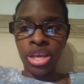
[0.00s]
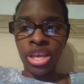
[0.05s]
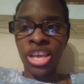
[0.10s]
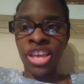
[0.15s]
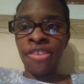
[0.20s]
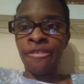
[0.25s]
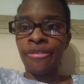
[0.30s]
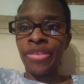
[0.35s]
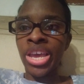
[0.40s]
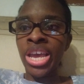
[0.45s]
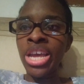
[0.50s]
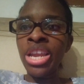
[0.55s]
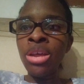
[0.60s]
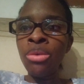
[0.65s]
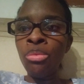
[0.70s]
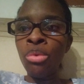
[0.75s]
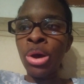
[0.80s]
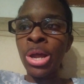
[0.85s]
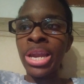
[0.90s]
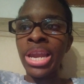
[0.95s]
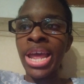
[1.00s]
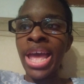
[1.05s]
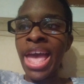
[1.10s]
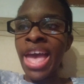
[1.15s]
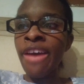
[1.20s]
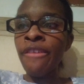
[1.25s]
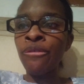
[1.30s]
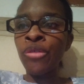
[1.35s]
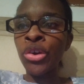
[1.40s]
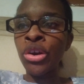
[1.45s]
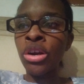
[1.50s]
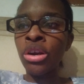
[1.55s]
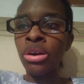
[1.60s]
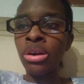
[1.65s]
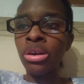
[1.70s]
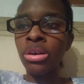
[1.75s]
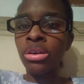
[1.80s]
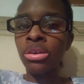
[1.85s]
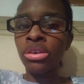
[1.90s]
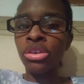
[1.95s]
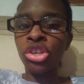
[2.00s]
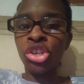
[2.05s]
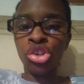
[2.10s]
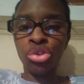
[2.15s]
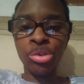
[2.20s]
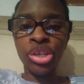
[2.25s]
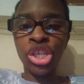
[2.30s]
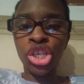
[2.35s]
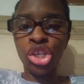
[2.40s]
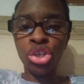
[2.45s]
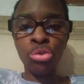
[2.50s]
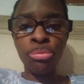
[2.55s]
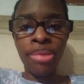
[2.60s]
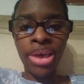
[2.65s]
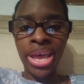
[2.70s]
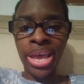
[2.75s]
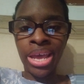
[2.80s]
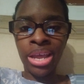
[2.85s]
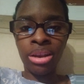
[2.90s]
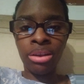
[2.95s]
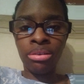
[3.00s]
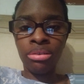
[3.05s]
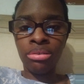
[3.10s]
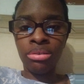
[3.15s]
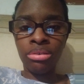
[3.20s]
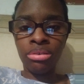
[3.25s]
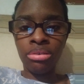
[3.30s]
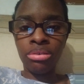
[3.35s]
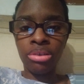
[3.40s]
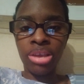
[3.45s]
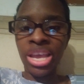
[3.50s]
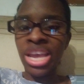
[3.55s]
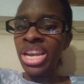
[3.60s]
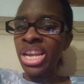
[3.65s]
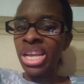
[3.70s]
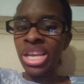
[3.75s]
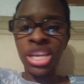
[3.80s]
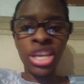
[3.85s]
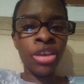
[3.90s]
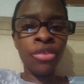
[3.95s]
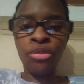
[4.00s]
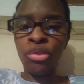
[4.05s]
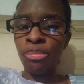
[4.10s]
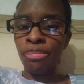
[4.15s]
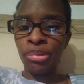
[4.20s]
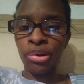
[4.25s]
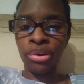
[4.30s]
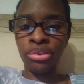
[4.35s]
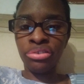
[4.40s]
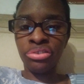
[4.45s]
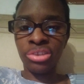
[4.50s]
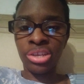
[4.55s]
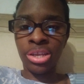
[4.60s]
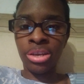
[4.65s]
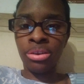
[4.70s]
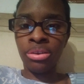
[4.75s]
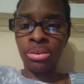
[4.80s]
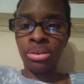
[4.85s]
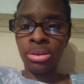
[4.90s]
If anyone ever treats you bad, any evil person,